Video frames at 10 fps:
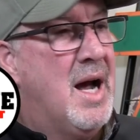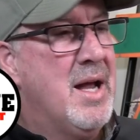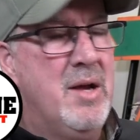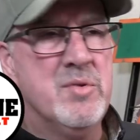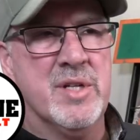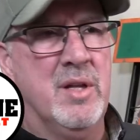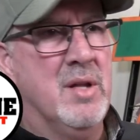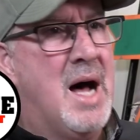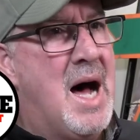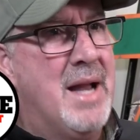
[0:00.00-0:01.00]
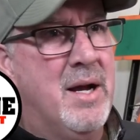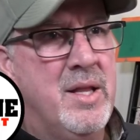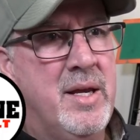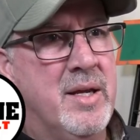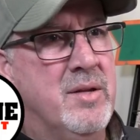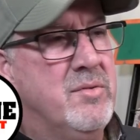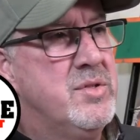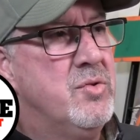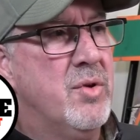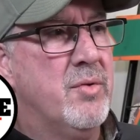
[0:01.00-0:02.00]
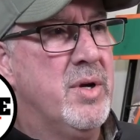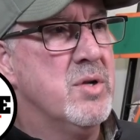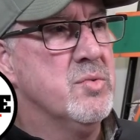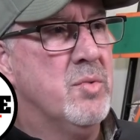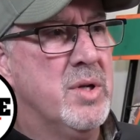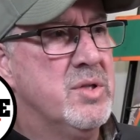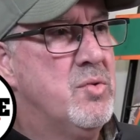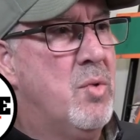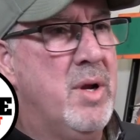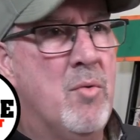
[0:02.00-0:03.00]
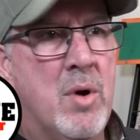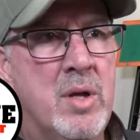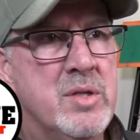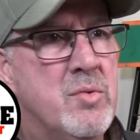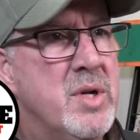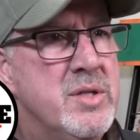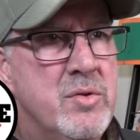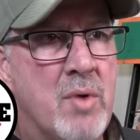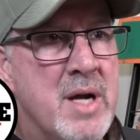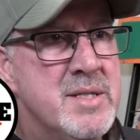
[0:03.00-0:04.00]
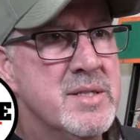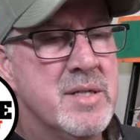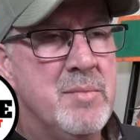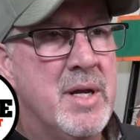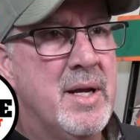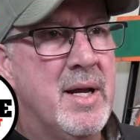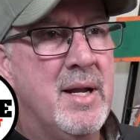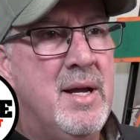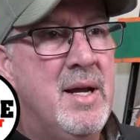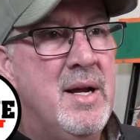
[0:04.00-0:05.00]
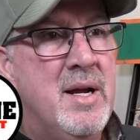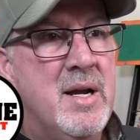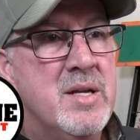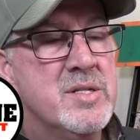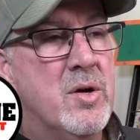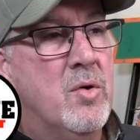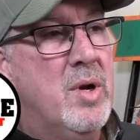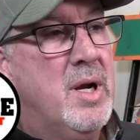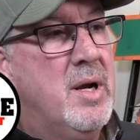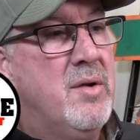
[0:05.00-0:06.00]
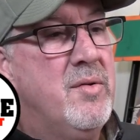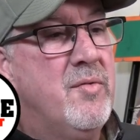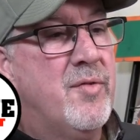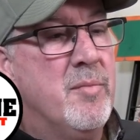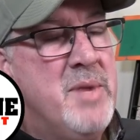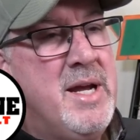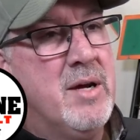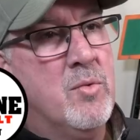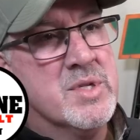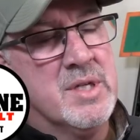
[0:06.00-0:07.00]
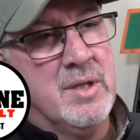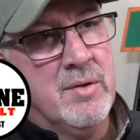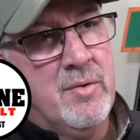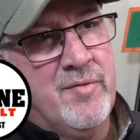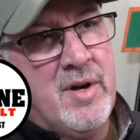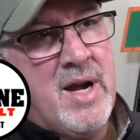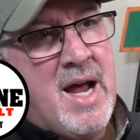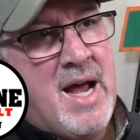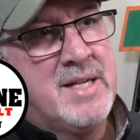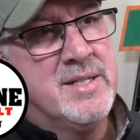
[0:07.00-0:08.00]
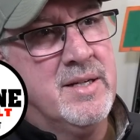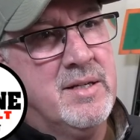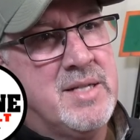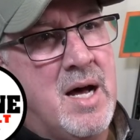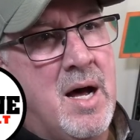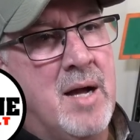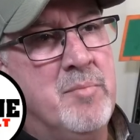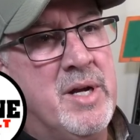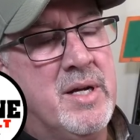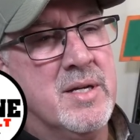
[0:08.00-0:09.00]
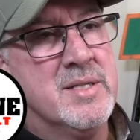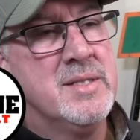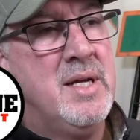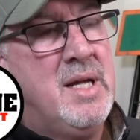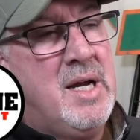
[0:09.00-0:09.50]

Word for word: I, it was a lot. I think in two or three years we won 21, 22 races, something like that. So for me, it was a very hectic time because